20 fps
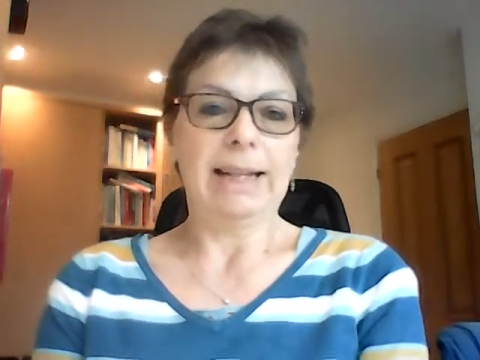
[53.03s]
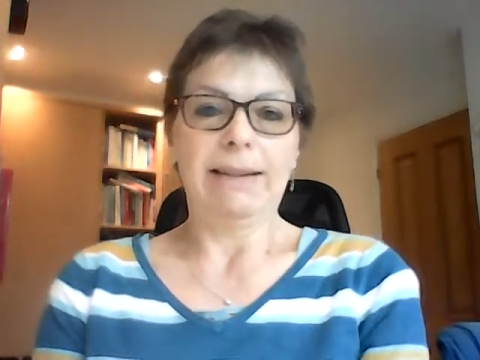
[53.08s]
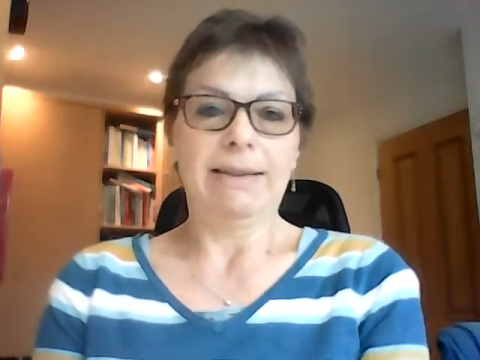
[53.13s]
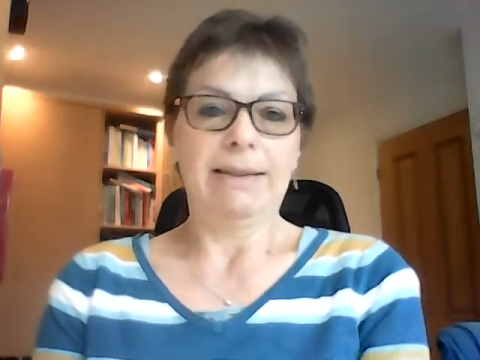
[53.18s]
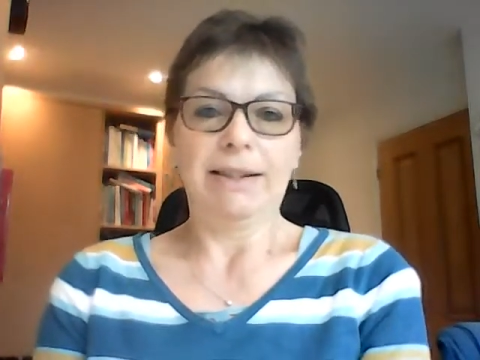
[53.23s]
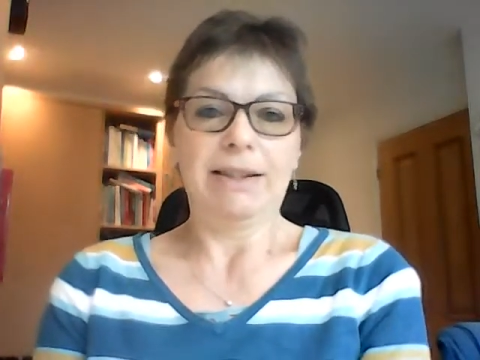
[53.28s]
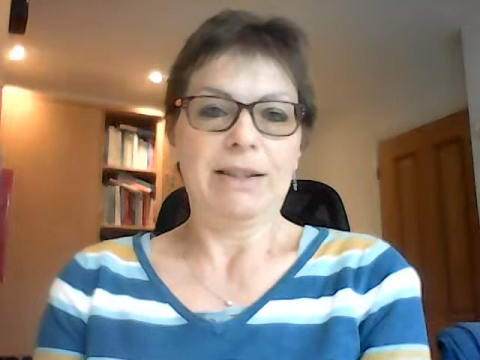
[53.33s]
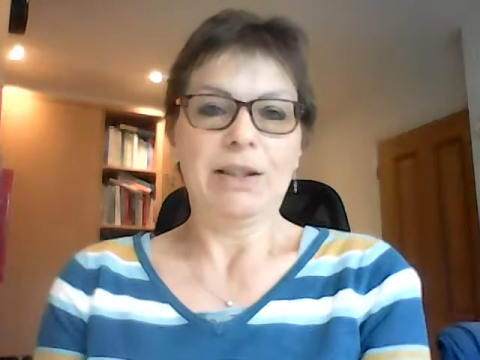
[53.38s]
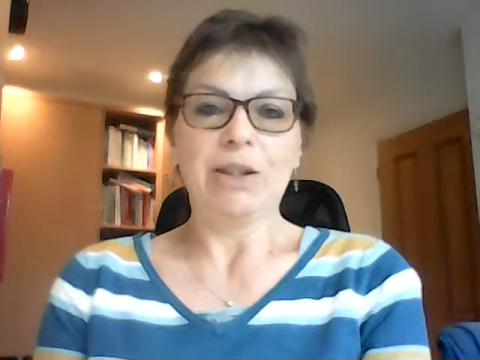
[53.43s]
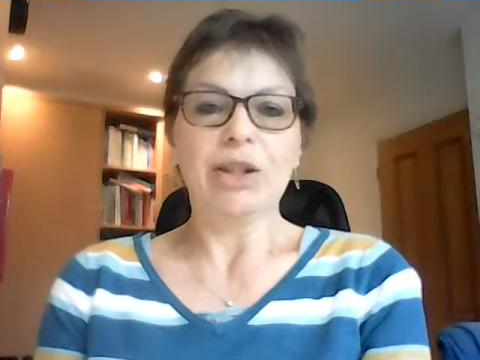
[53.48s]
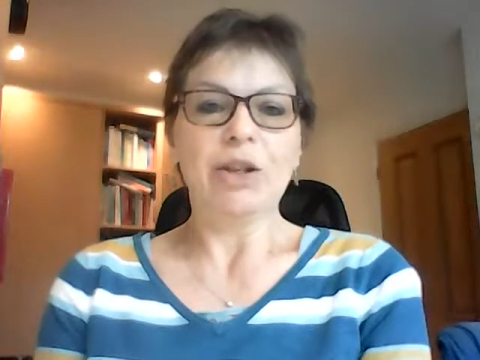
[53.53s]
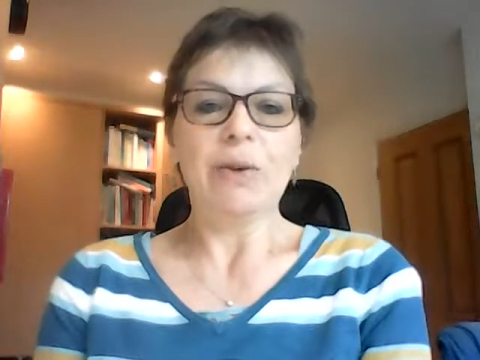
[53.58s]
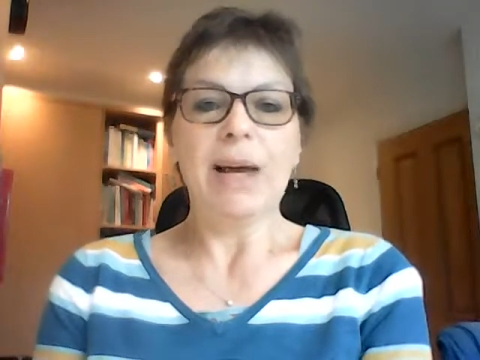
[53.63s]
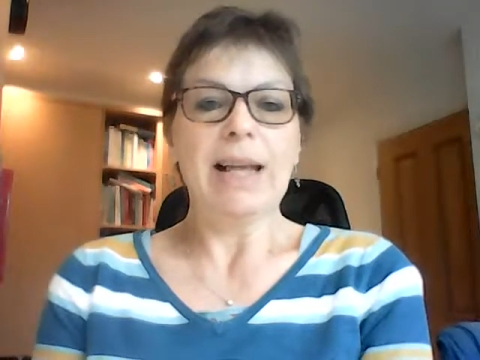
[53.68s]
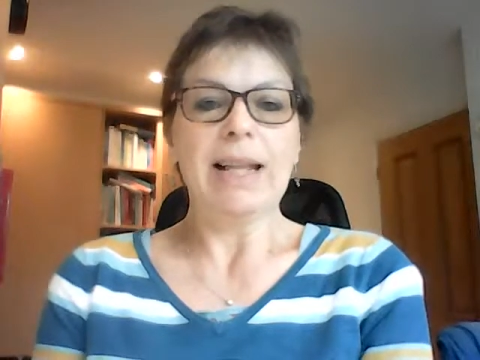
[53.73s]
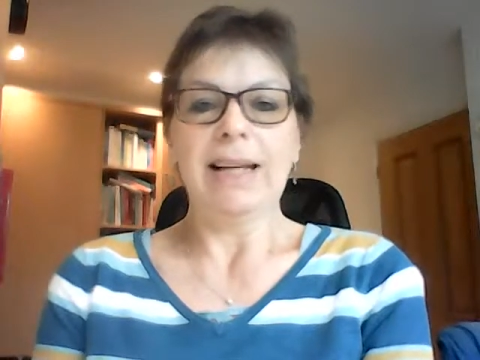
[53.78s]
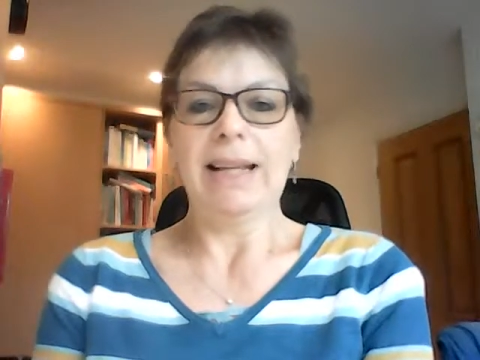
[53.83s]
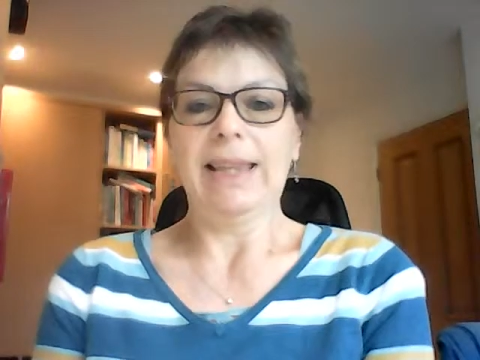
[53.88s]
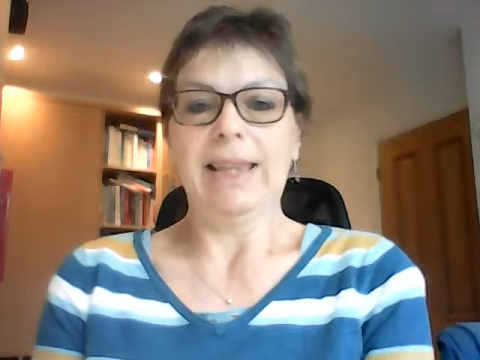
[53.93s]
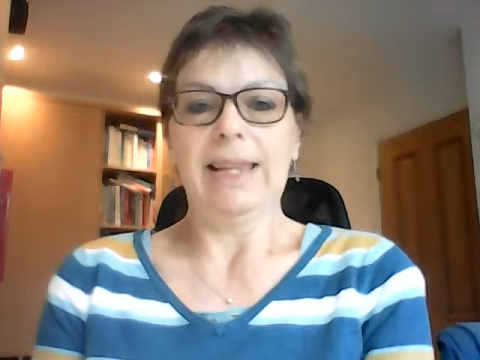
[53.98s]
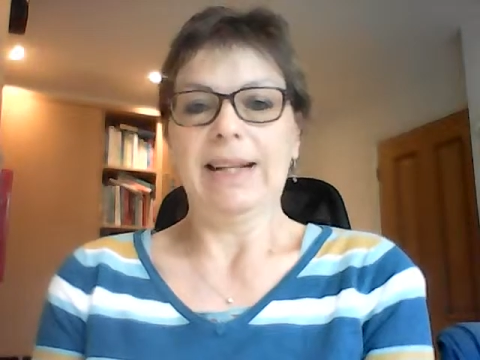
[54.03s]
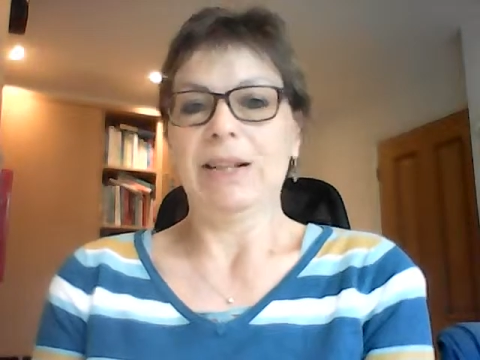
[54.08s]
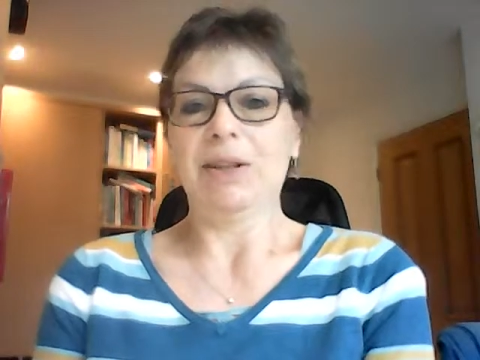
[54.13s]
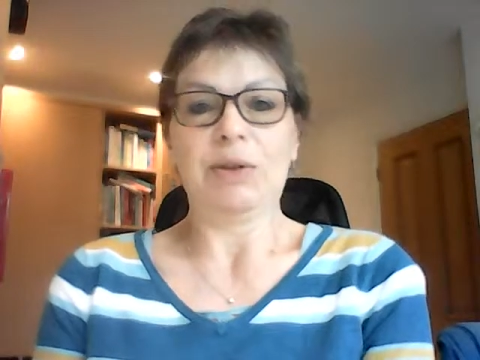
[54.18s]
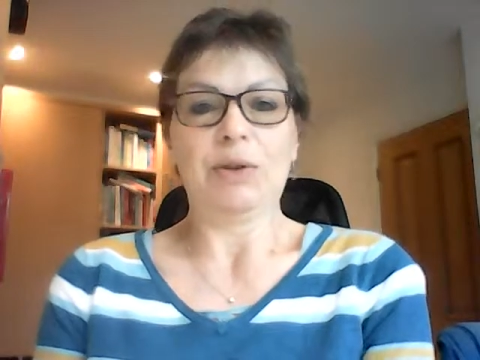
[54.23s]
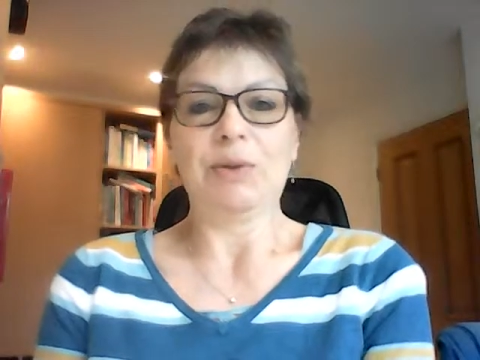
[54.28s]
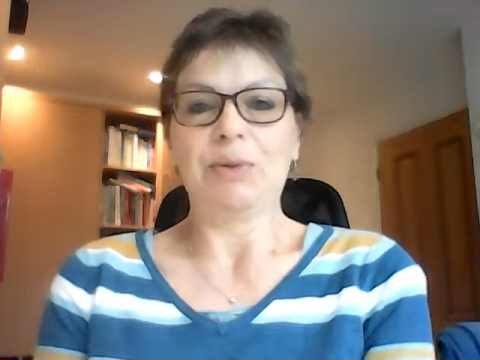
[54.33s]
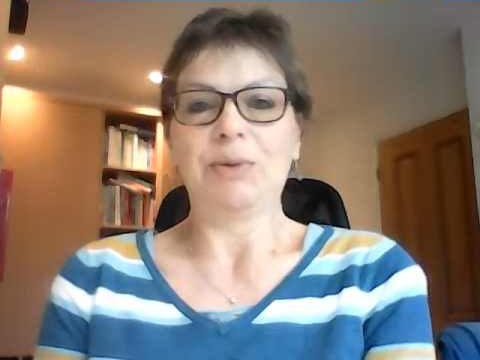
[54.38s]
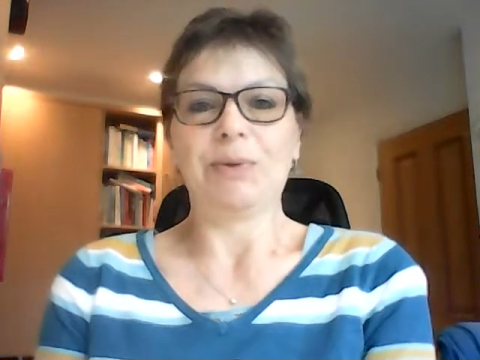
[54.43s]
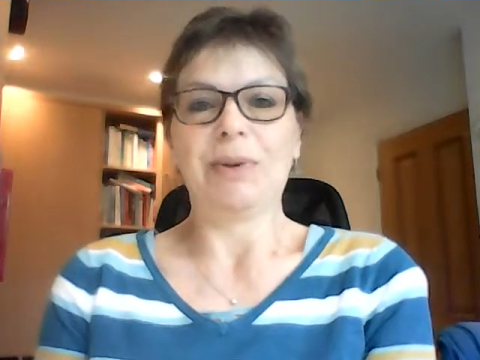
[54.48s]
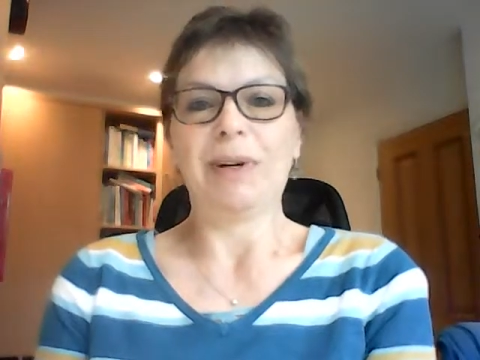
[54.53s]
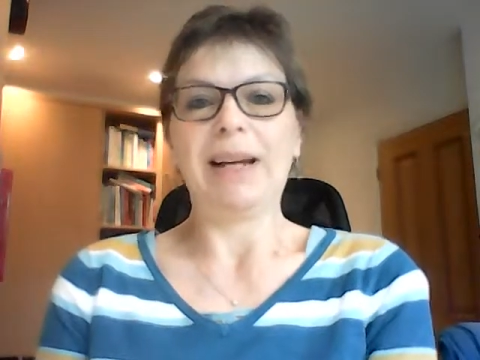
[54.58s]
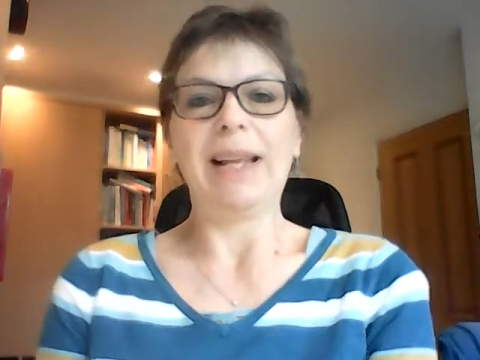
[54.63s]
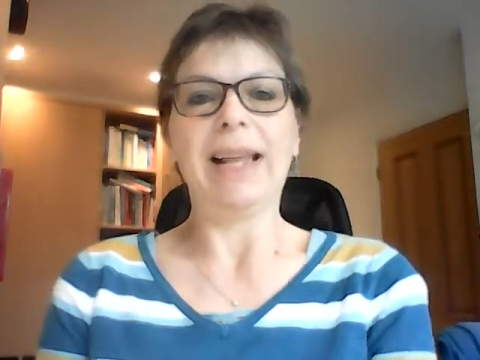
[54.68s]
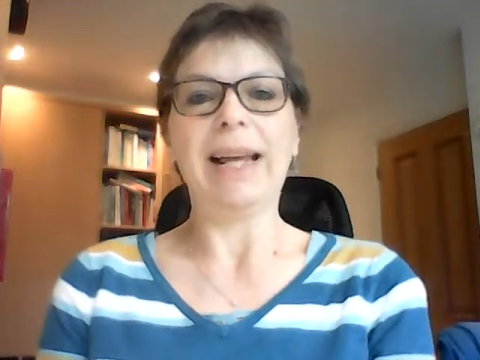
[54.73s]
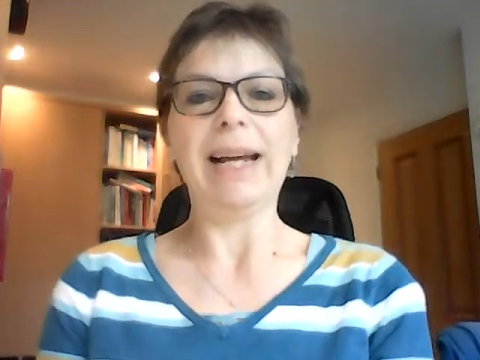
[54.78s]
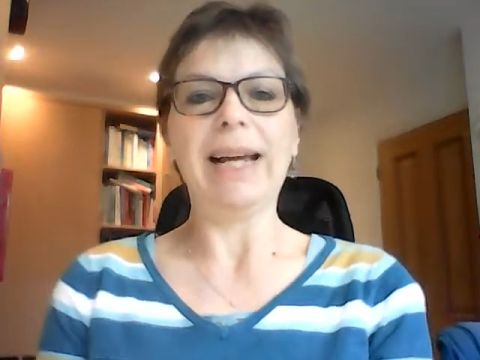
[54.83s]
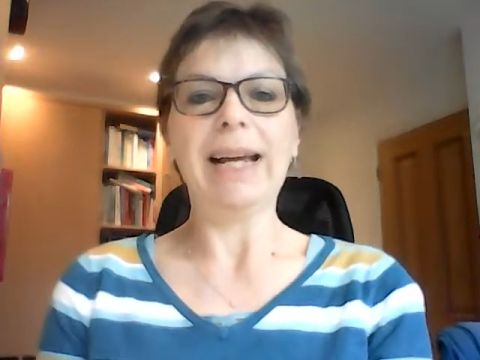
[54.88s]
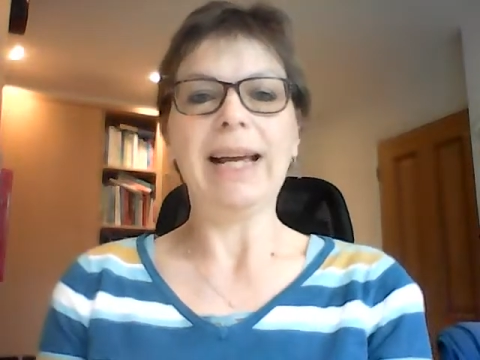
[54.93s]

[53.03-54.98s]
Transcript: doesn't do anything at all, really.